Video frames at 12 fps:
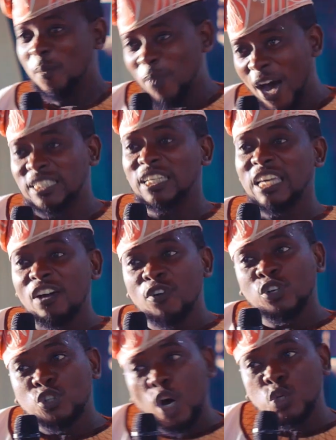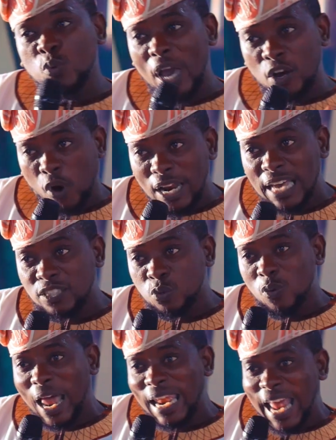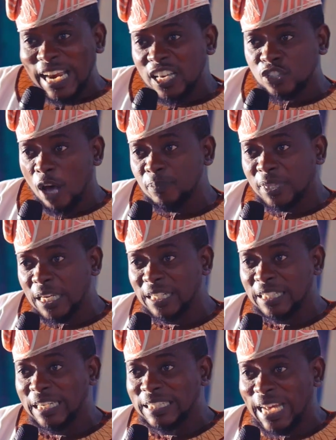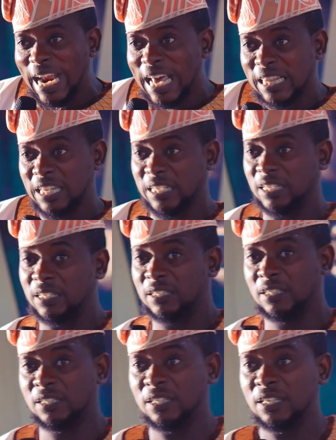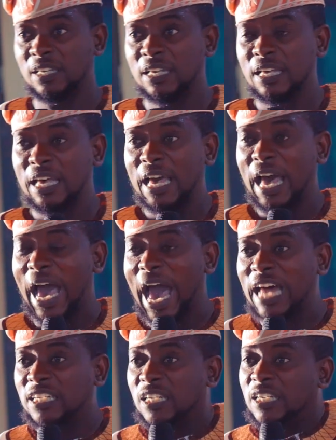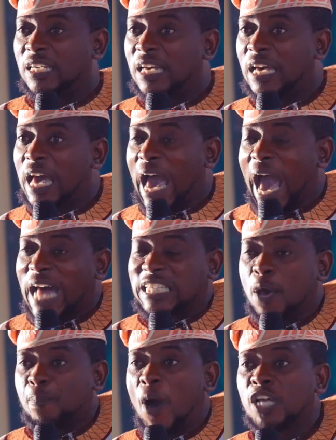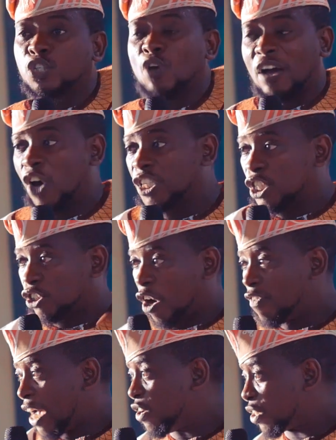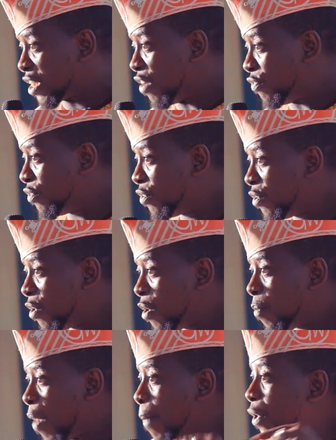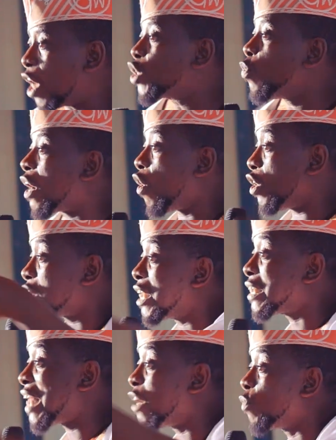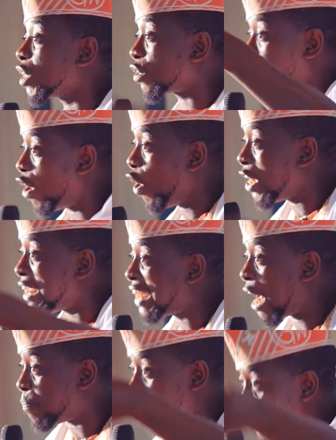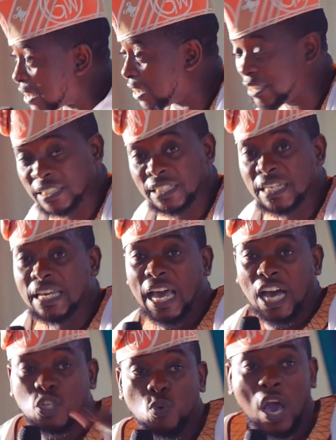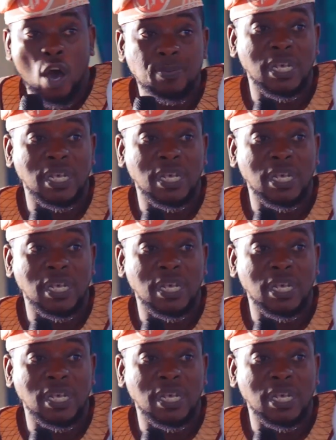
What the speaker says: But even though you were goalless, you were learning something indirectly. And at a point, you have not discovered yourself. But because you were consistent with following that person, and you were